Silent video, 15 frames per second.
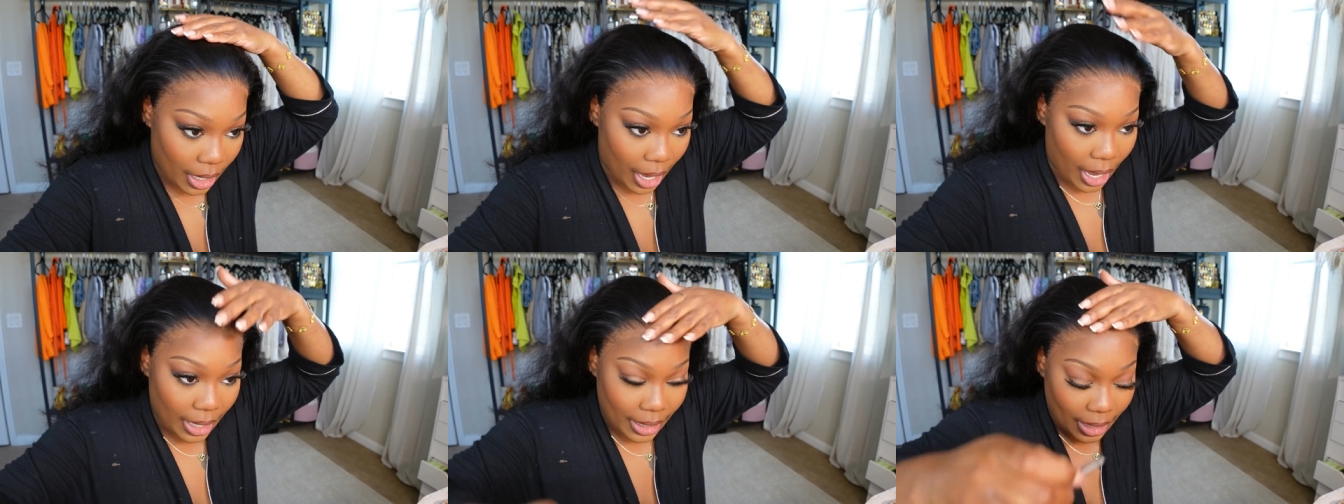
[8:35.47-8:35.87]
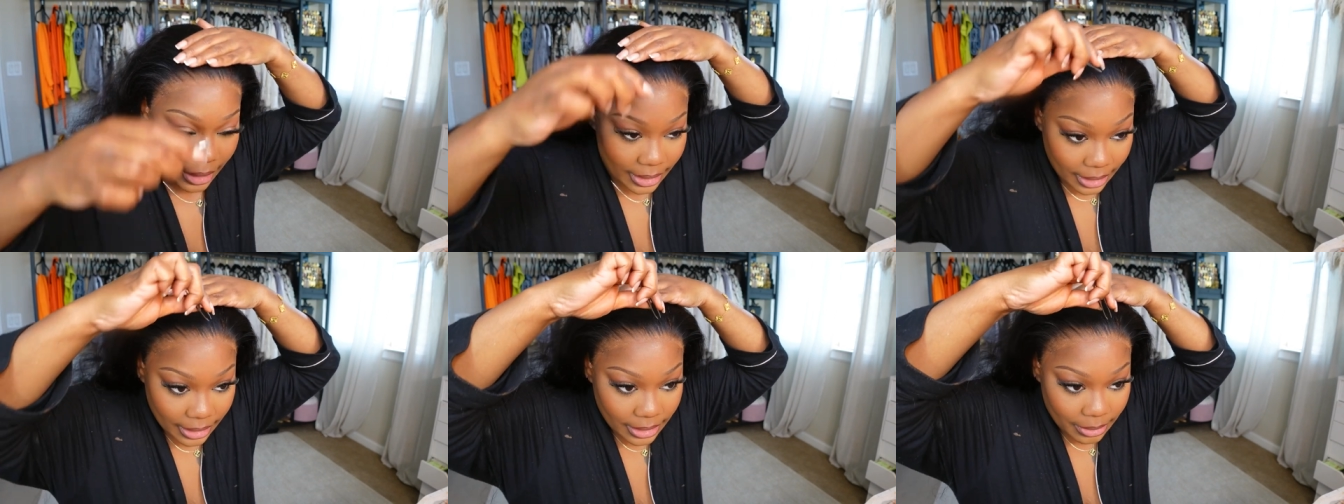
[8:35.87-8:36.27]
I
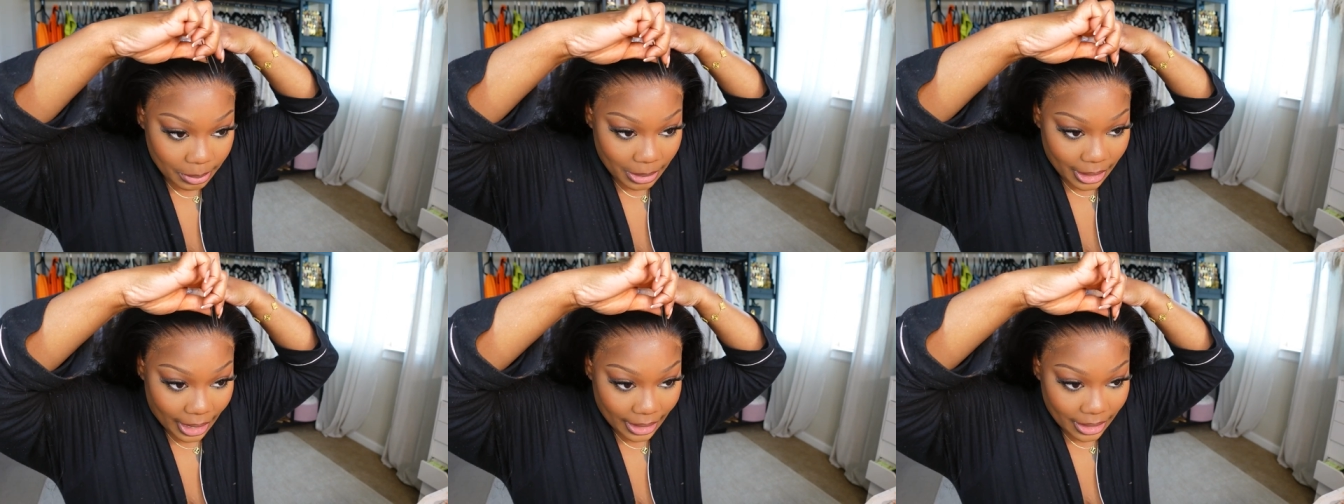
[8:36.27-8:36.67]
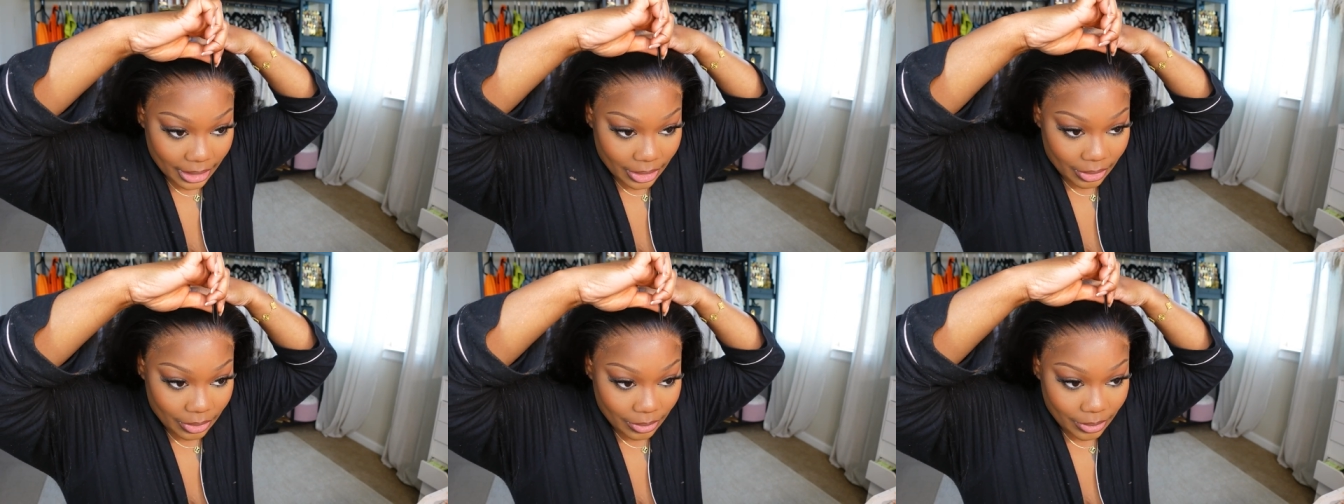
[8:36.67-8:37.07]
like it to be like a
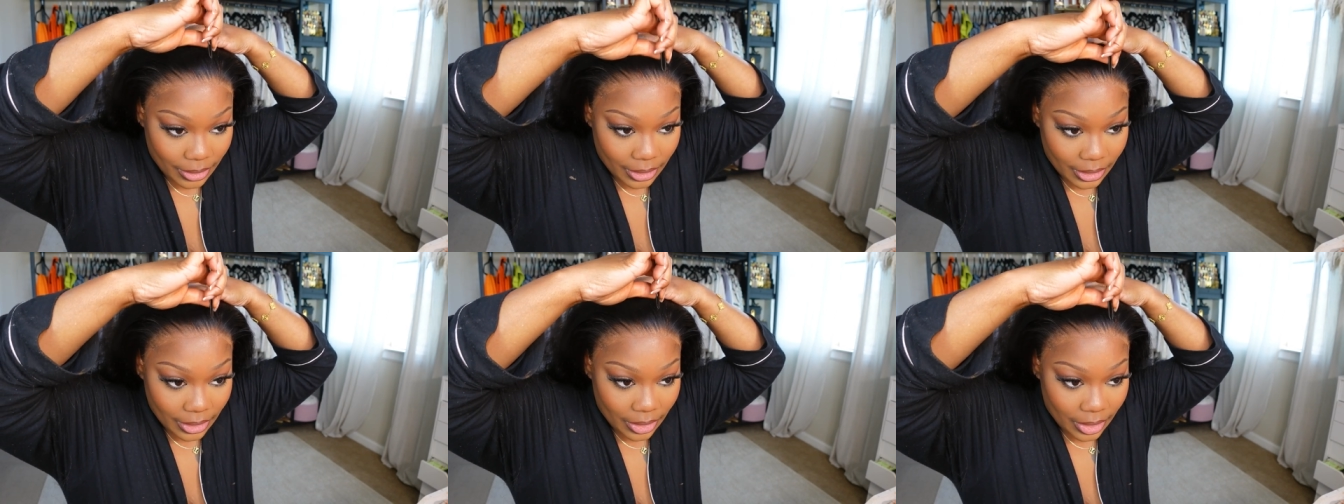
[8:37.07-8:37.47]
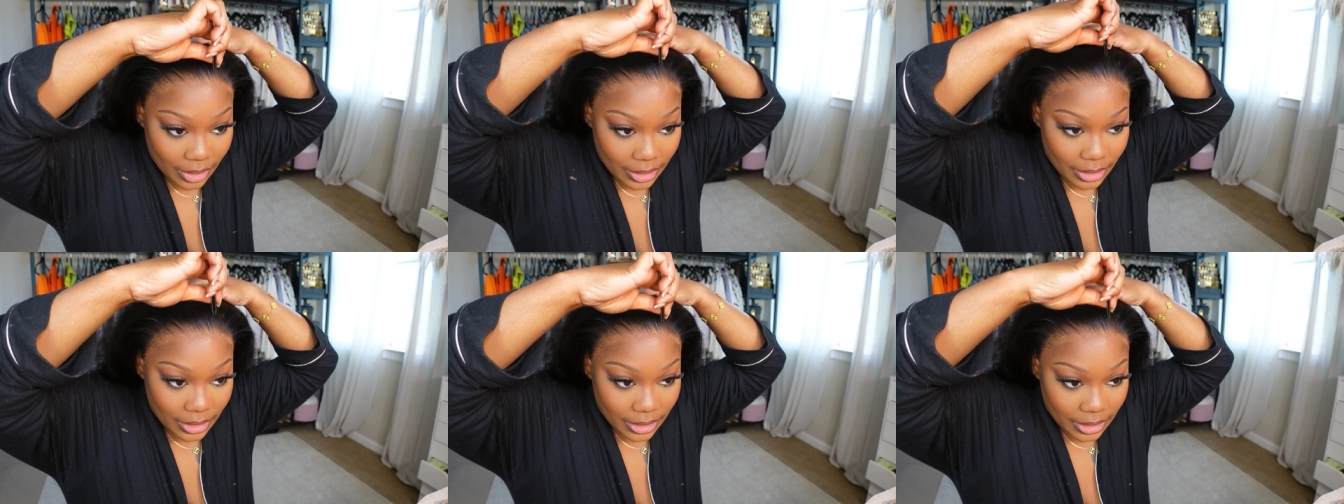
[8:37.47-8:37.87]
little
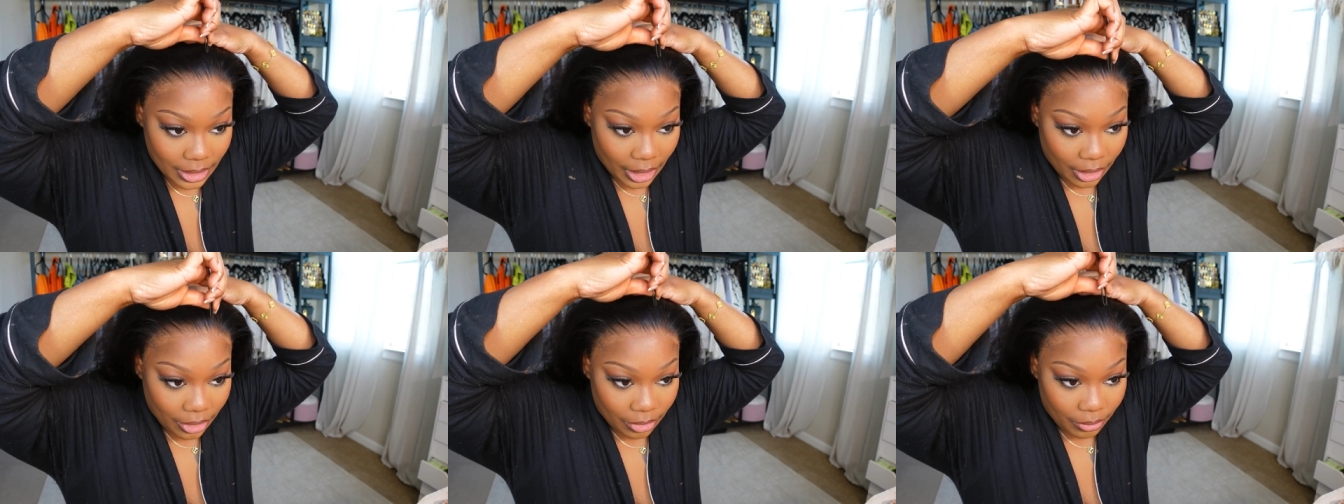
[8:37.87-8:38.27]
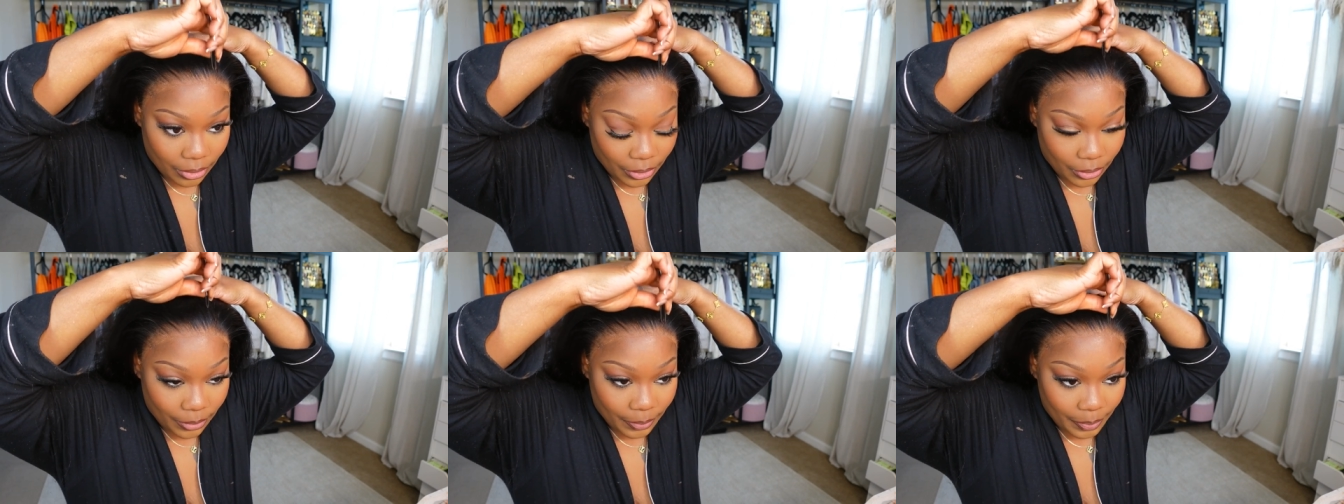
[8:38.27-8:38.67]

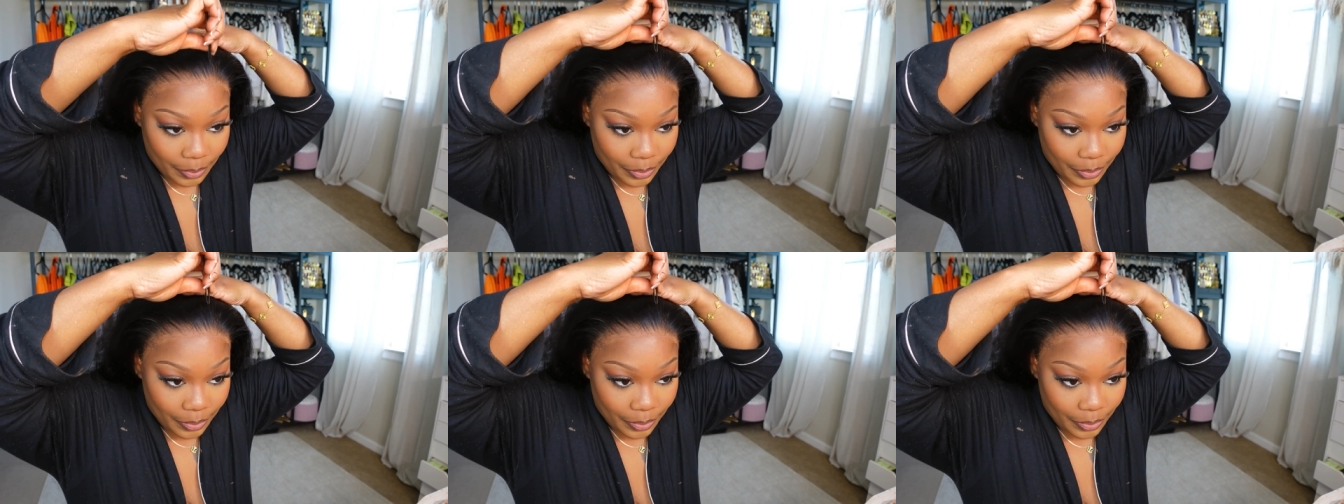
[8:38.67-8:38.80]
see-through.